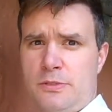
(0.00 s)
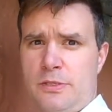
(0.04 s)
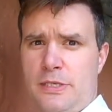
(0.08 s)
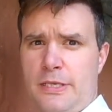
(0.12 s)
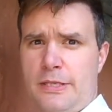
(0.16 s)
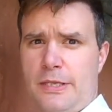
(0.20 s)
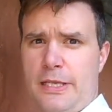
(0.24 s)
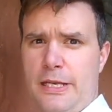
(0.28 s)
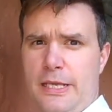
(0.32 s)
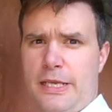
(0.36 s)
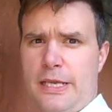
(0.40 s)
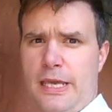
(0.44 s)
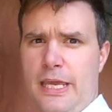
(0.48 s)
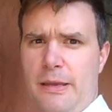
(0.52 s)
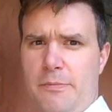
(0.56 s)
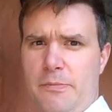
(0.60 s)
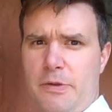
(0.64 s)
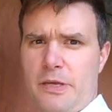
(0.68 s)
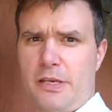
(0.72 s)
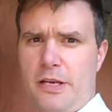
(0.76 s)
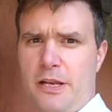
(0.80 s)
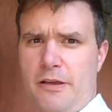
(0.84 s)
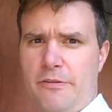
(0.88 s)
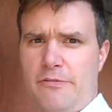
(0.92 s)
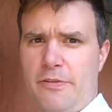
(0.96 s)
and then it came
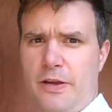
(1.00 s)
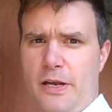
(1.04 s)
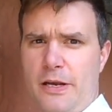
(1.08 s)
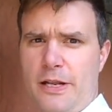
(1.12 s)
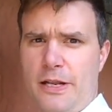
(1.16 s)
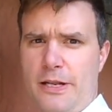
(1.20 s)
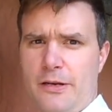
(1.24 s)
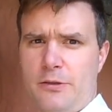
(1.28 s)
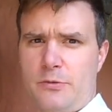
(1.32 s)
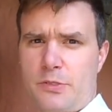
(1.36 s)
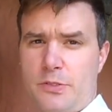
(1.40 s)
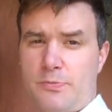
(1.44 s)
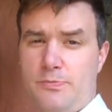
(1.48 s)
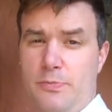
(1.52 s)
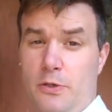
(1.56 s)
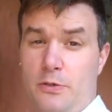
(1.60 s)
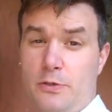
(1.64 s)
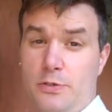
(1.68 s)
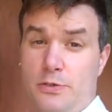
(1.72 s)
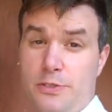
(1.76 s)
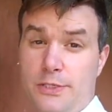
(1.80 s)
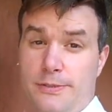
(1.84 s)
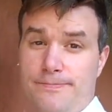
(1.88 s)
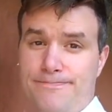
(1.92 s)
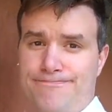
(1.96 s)
in, I found out it was
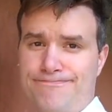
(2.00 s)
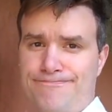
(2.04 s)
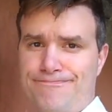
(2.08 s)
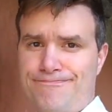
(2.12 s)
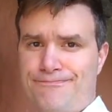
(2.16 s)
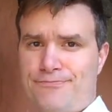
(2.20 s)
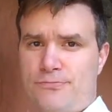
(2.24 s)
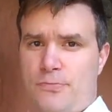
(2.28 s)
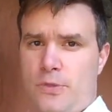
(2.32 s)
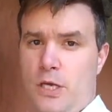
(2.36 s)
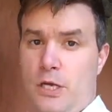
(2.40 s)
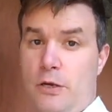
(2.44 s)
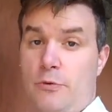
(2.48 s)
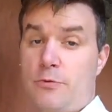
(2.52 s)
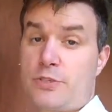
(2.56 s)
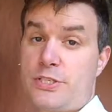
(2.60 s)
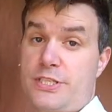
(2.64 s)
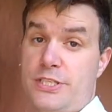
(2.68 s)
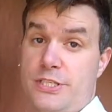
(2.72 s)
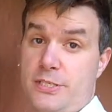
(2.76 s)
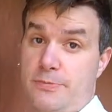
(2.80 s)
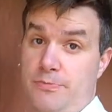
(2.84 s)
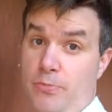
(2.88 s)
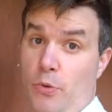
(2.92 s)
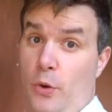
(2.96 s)
poetry. I was
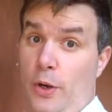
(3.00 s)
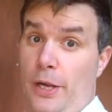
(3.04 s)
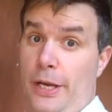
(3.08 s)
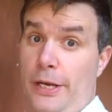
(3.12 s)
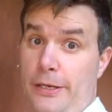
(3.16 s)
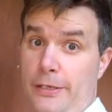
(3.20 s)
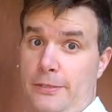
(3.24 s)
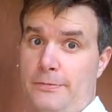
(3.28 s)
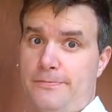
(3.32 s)
disappointed.